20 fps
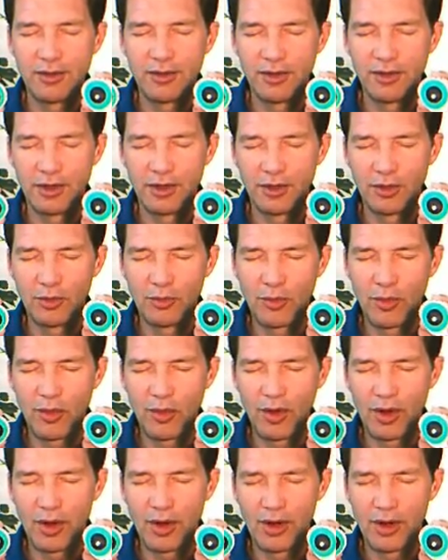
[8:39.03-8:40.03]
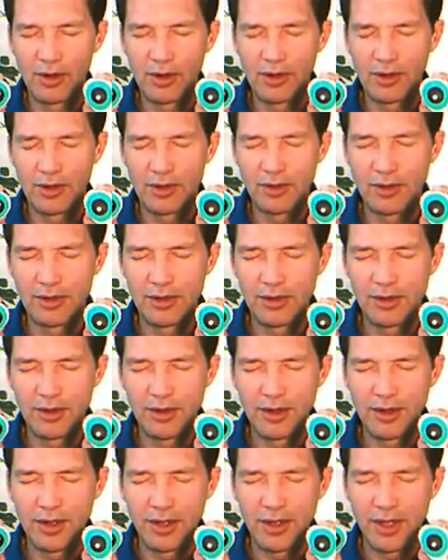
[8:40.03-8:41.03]
Feel it a little more.
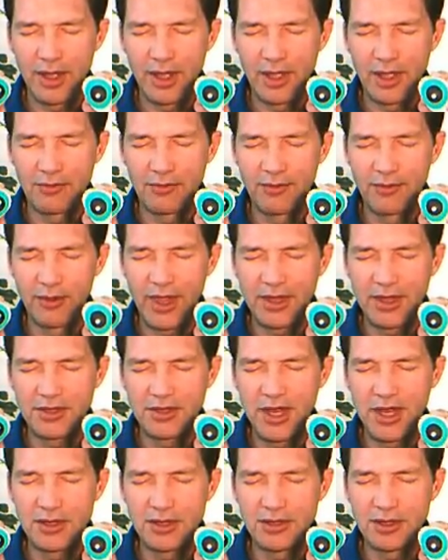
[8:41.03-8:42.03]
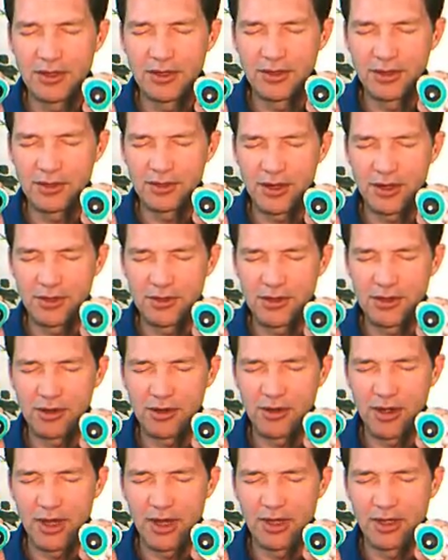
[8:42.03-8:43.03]
And feel that tension that starts to
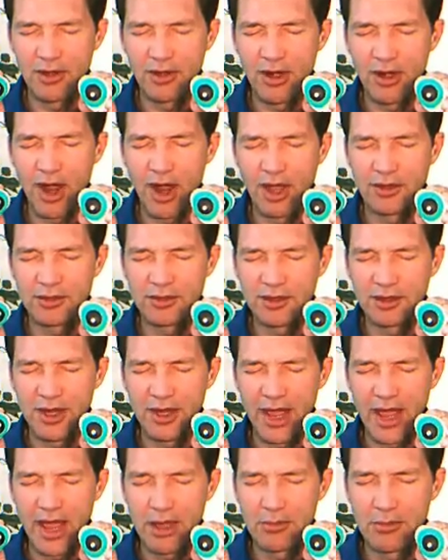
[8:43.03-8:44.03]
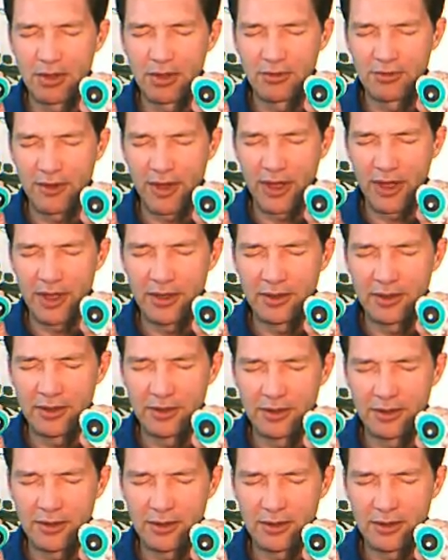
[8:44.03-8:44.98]
occur in your eyes, and amplify it.